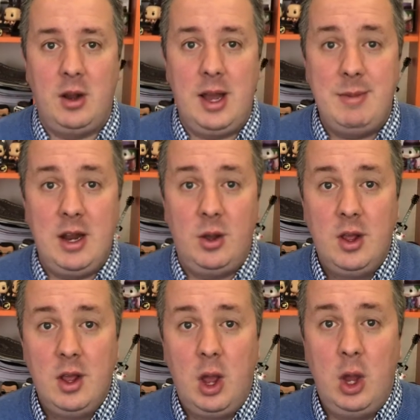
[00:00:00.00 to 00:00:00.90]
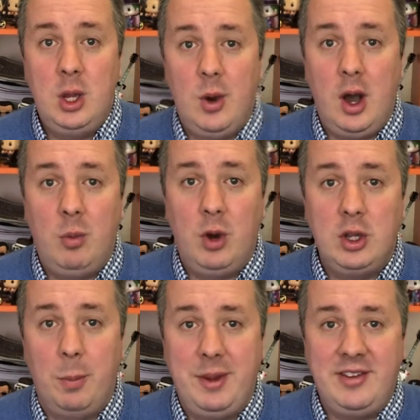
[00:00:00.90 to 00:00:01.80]
Let me know who you are, what
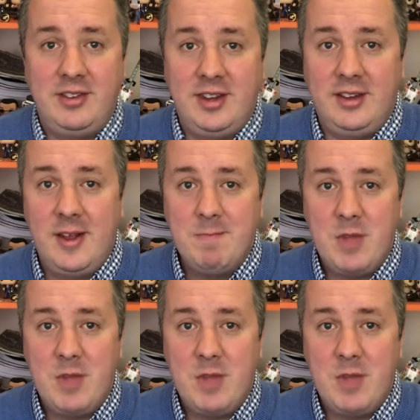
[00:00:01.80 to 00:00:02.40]
your business is.